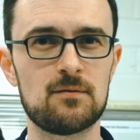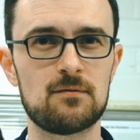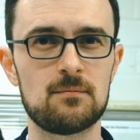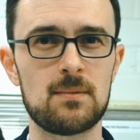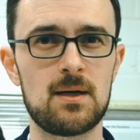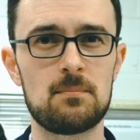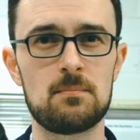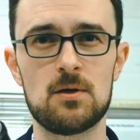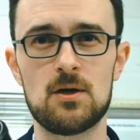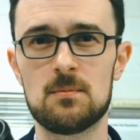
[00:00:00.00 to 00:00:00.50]
for
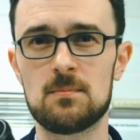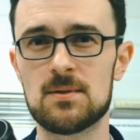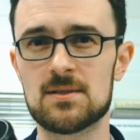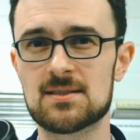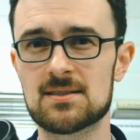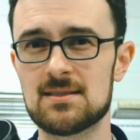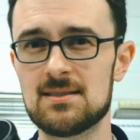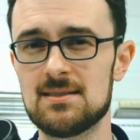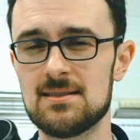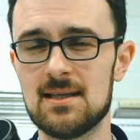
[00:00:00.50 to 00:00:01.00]
my
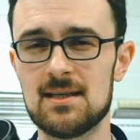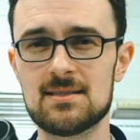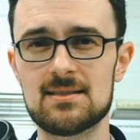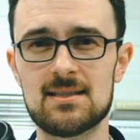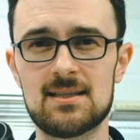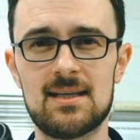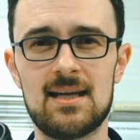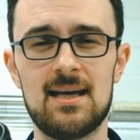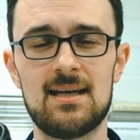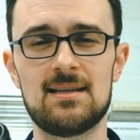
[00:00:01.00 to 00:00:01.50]
purpose? Does
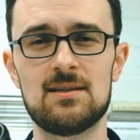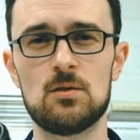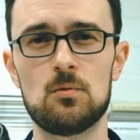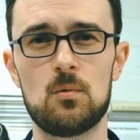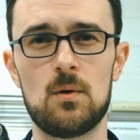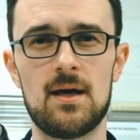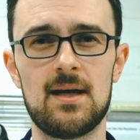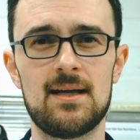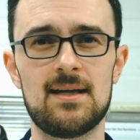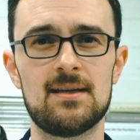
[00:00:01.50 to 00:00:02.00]
it get in the
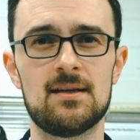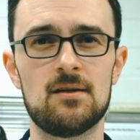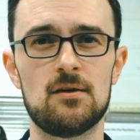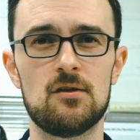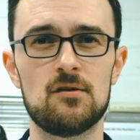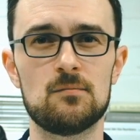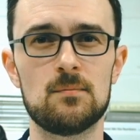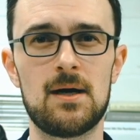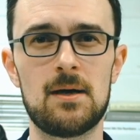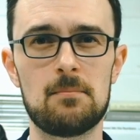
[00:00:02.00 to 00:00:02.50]
way
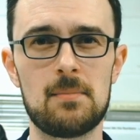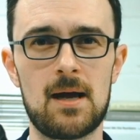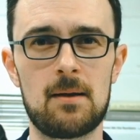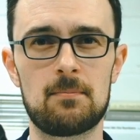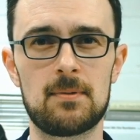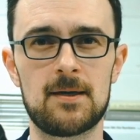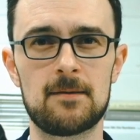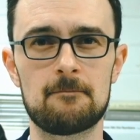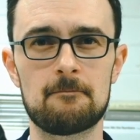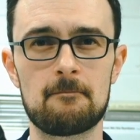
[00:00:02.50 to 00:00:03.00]
of my
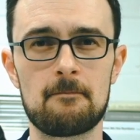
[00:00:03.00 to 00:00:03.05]
mapping?